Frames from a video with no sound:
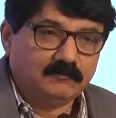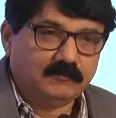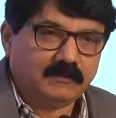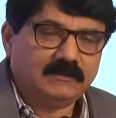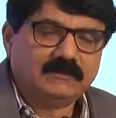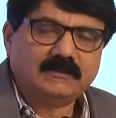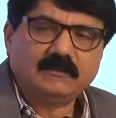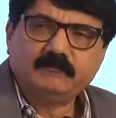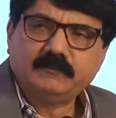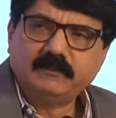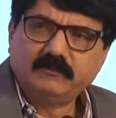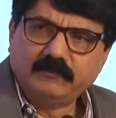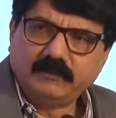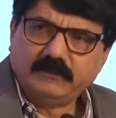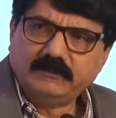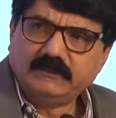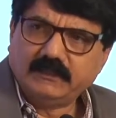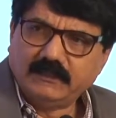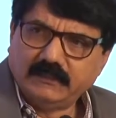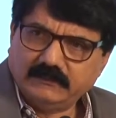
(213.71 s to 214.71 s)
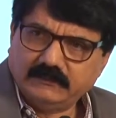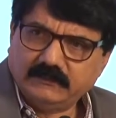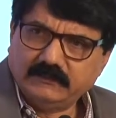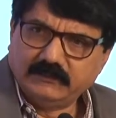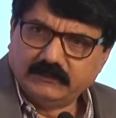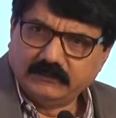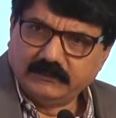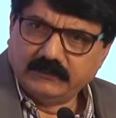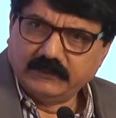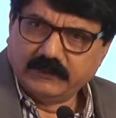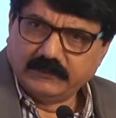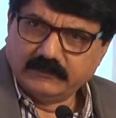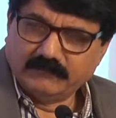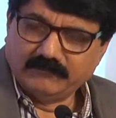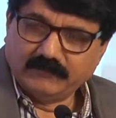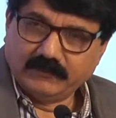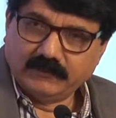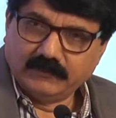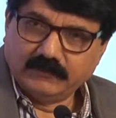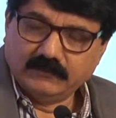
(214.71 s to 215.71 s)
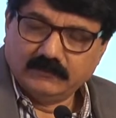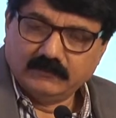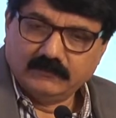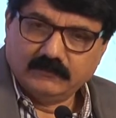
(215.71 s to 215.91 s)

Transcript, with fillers: but it's been a very challenging journey as well.